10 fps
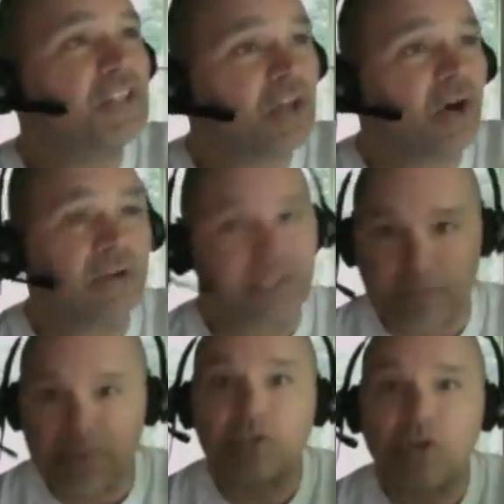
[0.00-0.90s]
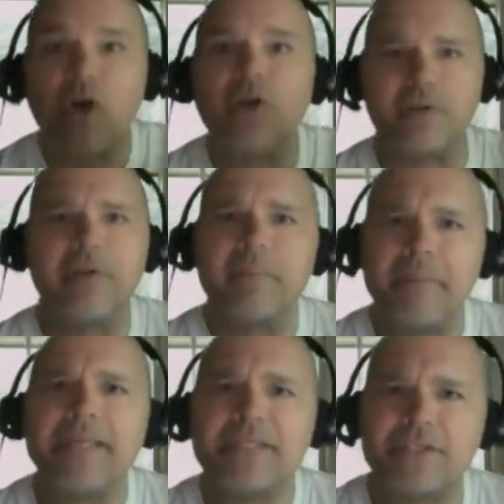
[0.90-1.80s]
jar. That's what they're called,
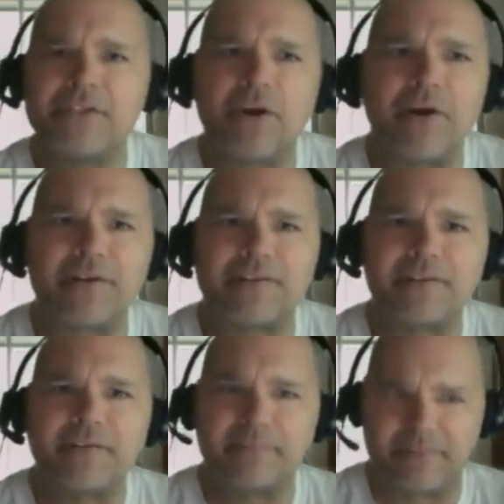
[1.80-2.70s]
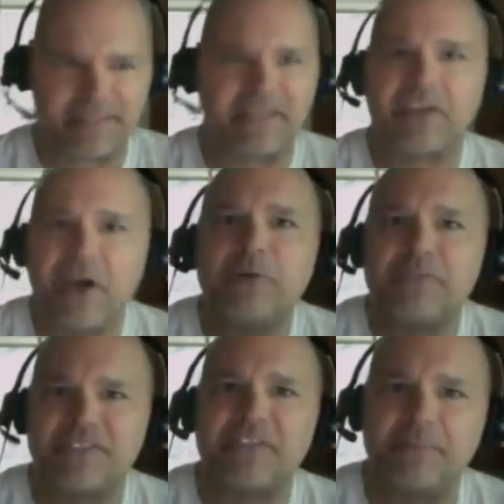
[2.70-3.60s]
mason jars. It wasn't a
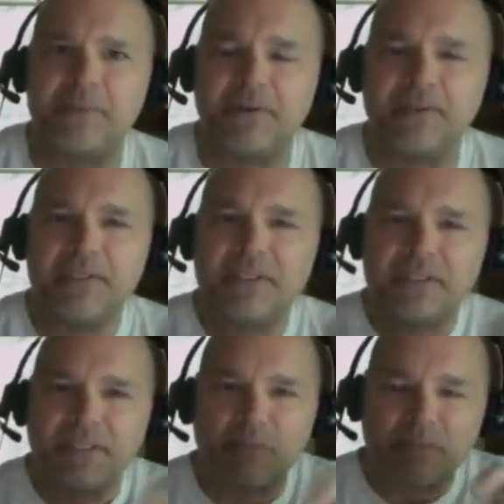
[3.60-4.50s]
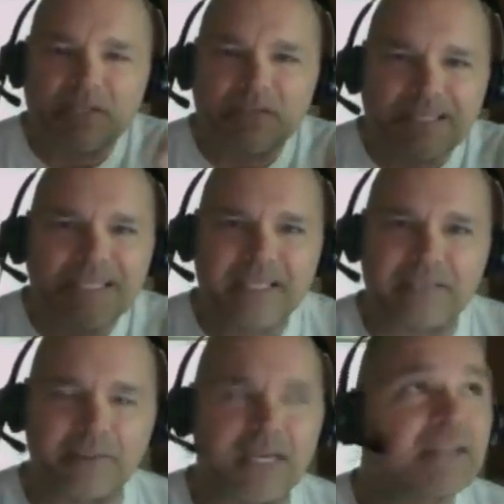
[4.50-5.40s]
code symbol, you know, with a little
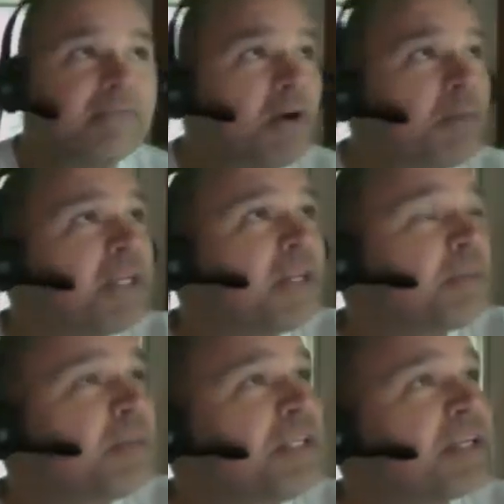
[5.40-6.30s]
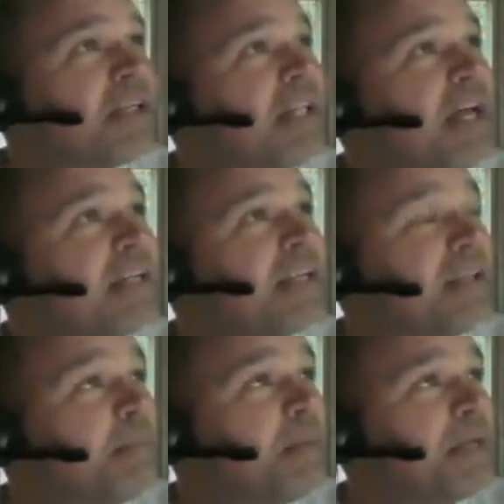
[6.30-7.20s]
lid. Okay, throw me another pina colada
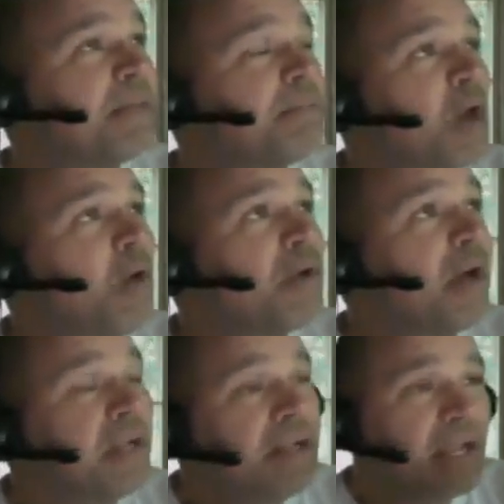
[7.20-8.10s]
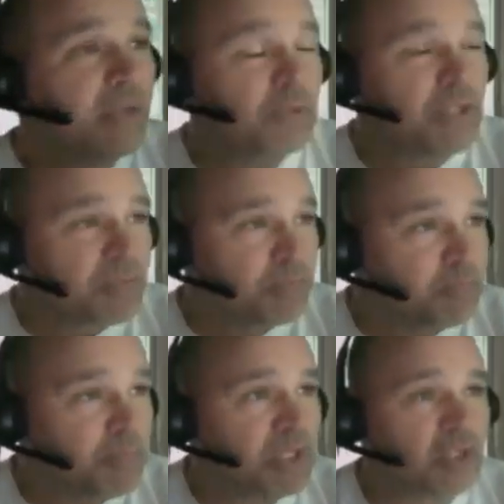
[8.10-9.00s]
and a and a donut, and we're
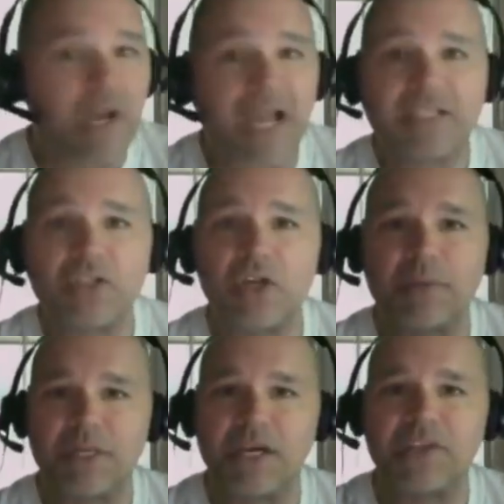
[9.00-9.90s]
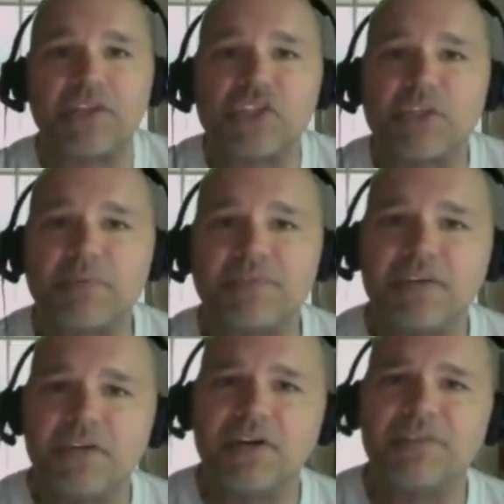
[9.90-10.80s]
just being dragged along behind the ship of
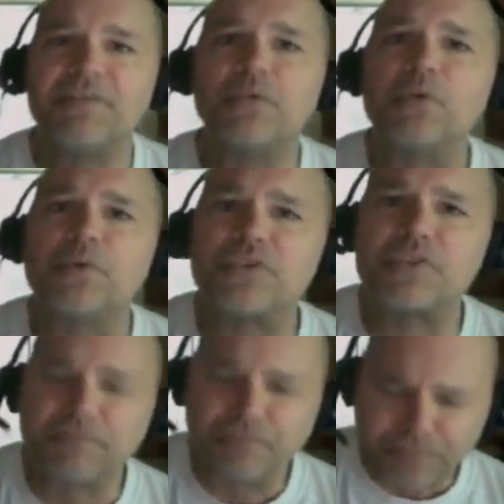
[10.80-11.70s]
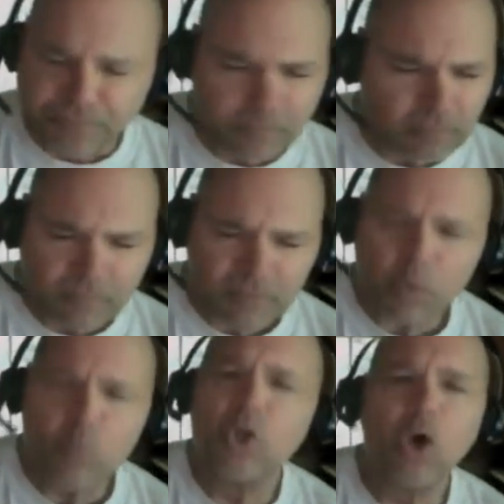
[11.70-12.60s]
of fools.
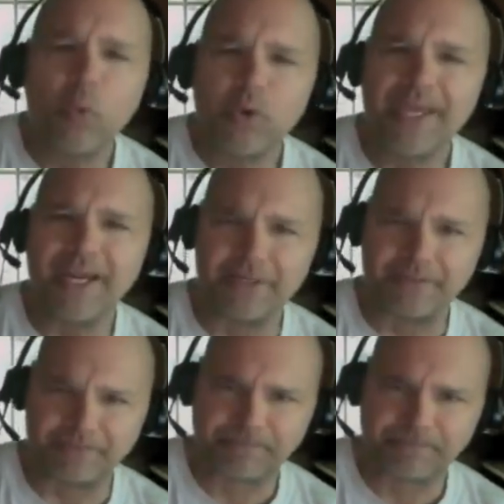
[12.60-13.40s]
We all were there,